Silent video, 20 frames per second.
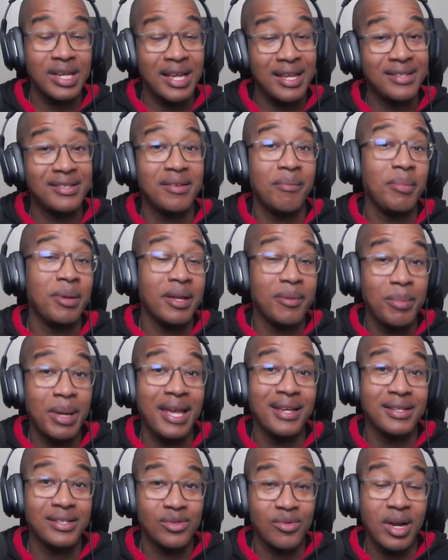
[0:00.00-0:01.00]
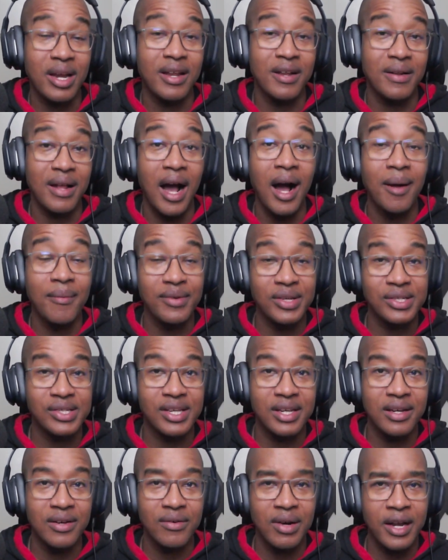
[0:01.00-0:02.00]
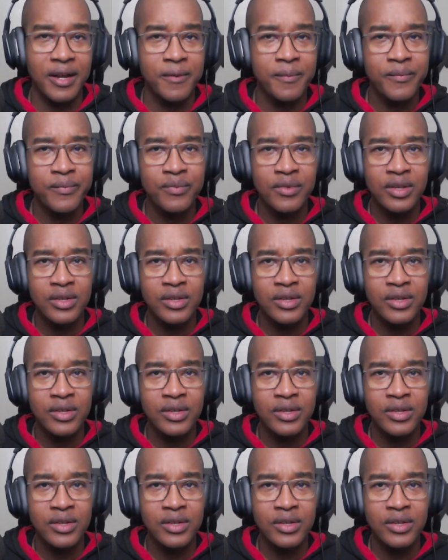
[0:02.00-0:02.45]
It's a big base, right? Obviously, right?